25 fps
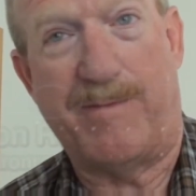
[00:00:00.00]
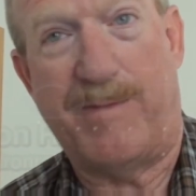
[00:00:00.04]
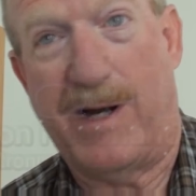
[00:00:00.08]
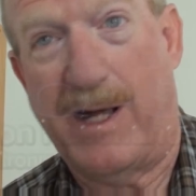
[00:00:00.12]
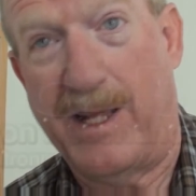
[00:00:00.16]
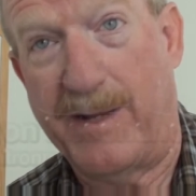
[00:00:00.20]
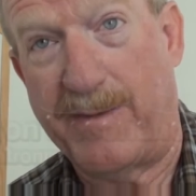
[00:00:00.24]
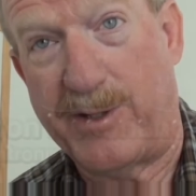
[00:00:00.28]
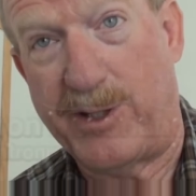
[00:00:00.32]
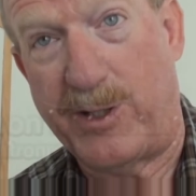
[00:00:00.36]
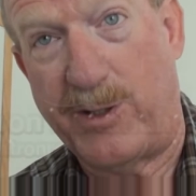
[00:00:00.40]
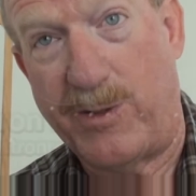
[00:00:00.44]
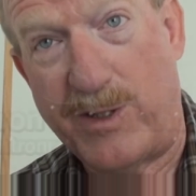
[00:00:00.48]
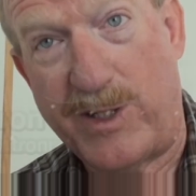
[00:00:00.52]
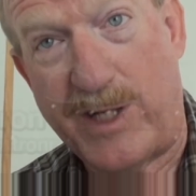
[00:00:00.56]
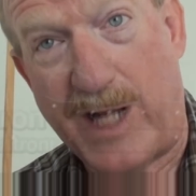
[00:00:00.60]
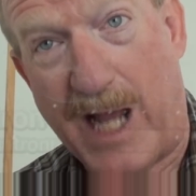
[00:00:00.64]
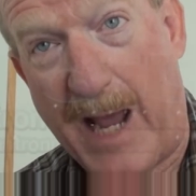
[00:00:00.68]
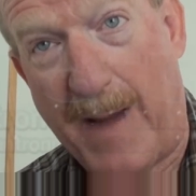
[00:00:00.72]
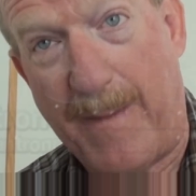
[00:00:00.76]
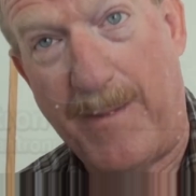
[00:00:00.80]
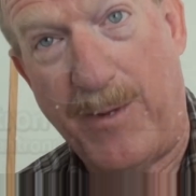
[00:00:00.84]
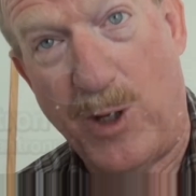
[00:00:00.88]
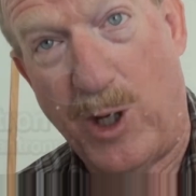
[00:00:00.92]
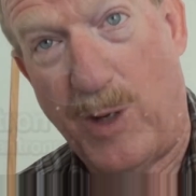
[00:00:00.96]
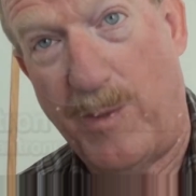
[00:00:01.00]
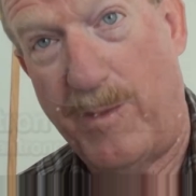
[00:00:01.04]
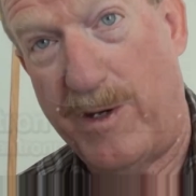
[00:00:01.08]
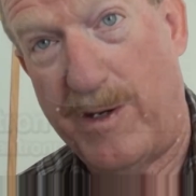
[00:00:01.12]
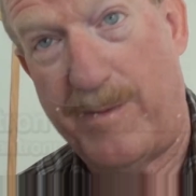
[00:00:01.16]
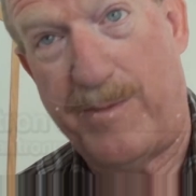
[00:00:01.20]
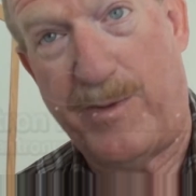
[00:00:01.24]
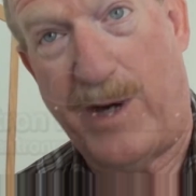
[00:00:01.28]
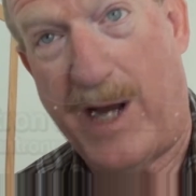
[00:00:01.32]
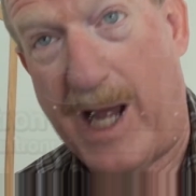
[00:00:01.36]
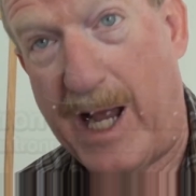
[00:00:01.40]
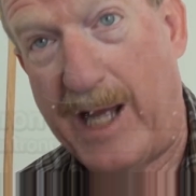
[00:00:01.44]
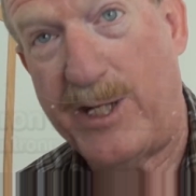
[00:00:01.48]
Pauling, 2-time
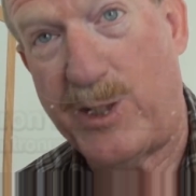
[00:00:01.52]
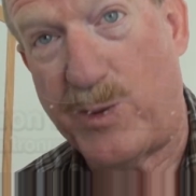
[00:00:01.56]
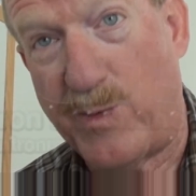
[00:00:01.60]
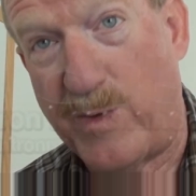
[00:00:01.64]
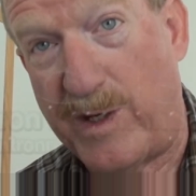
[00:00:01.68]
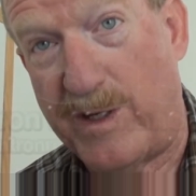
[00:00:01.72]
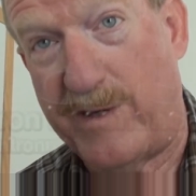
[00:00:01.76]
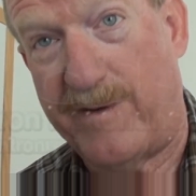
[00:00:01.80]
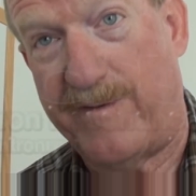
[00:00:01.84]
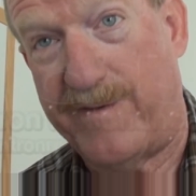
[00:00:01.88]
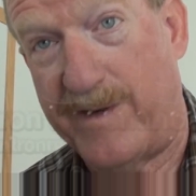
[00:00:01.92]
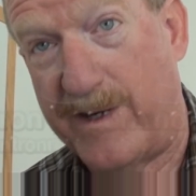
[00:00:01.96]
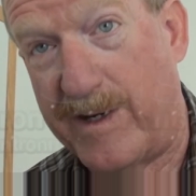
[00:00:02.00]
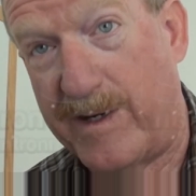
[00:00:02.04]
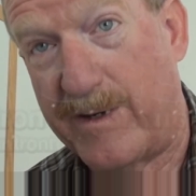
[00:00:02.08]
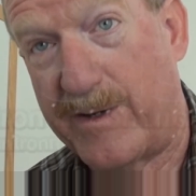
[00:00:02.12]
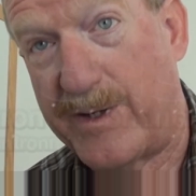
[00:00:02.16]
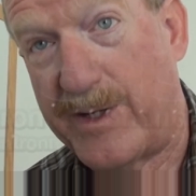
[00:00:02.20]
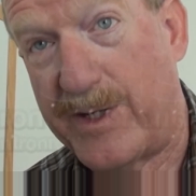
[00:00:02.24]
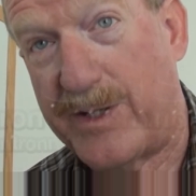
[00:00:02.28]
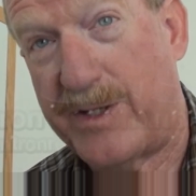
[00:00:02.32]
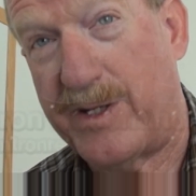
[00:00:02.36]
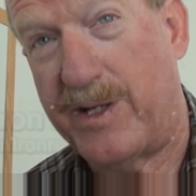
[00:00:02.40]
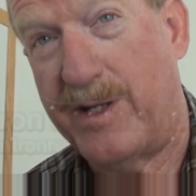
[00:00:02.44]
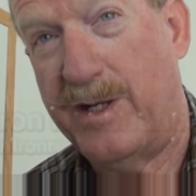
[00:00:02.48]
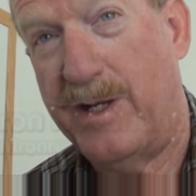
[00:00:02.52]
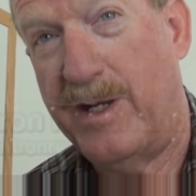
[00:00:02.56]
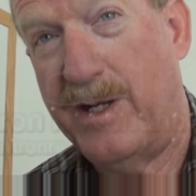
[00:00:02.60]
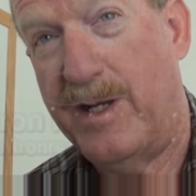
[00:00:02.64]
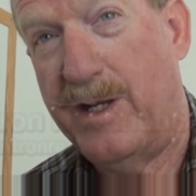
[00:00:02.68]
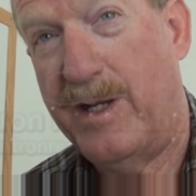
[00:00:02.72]
Nobel Prize winner, folks.